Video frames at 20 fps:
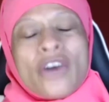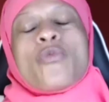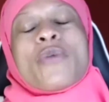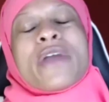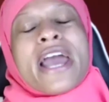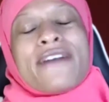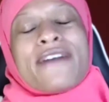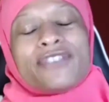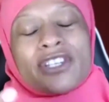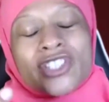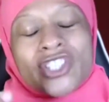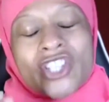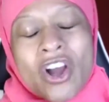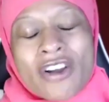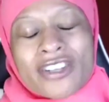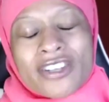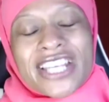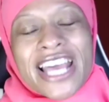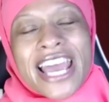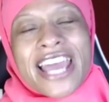We have to
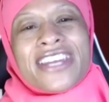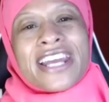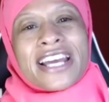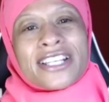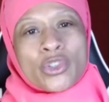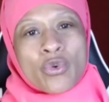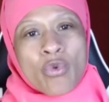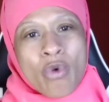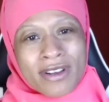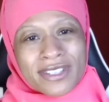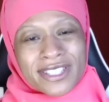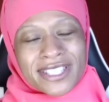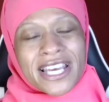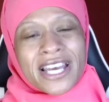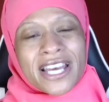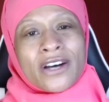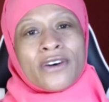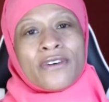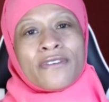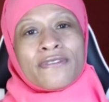start saying that to
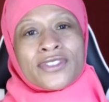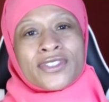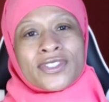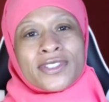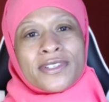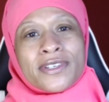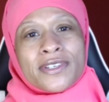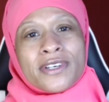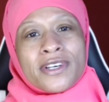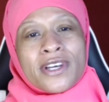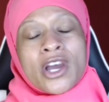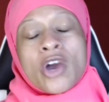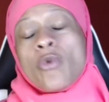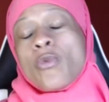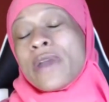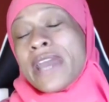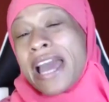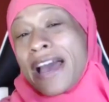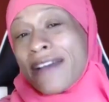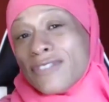ourselves.
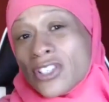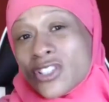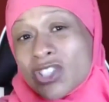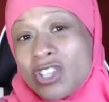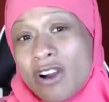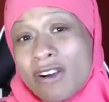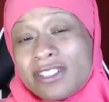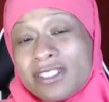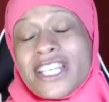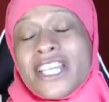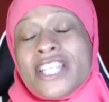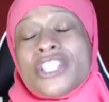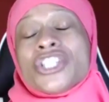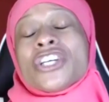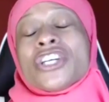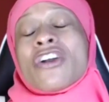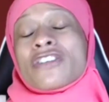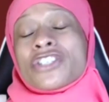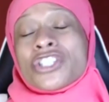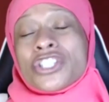We have to start
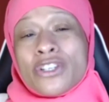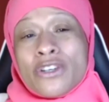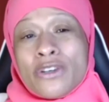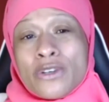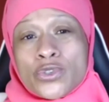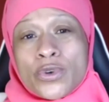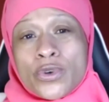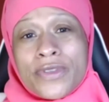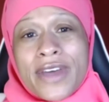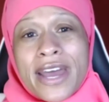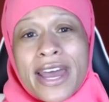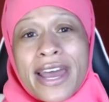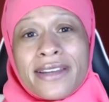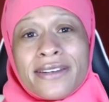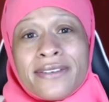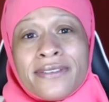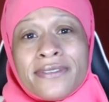teaching our children that.